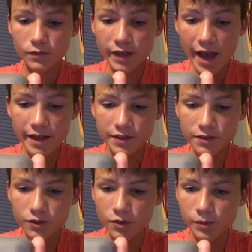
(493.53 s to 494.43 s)

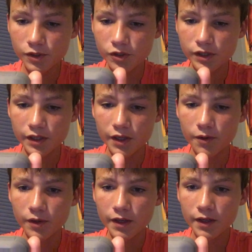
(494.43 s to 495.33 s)
Yes, Rui
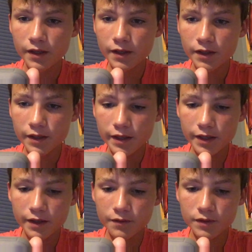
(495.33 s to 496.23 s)
Patricio.
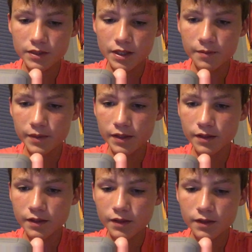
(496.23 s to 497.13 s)
Get in for center mid.